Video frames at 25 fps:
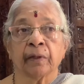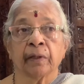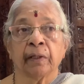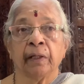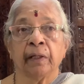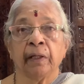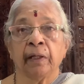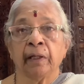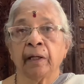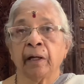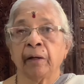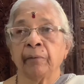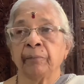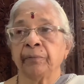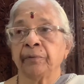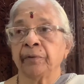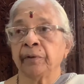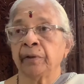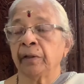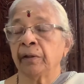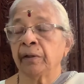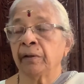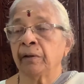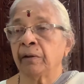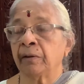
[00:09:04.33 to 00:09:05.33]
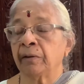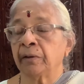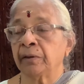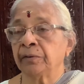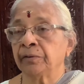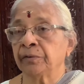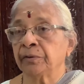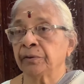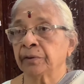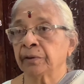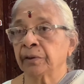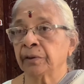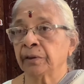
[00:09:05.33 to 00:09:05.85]
he comes on a
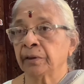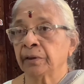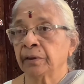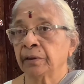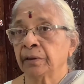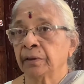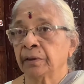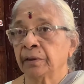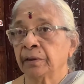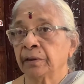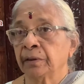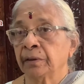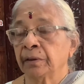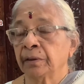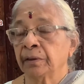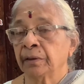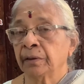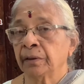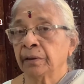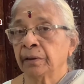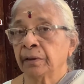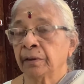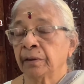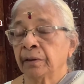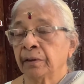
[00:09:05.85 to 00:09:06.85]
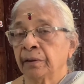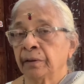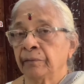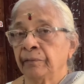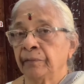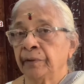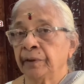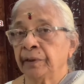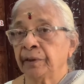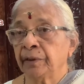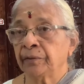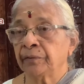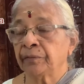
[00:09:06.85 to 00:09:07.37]
horse
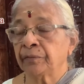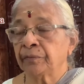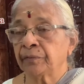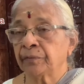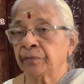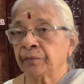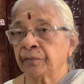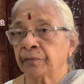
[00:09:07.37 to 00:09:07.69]
with his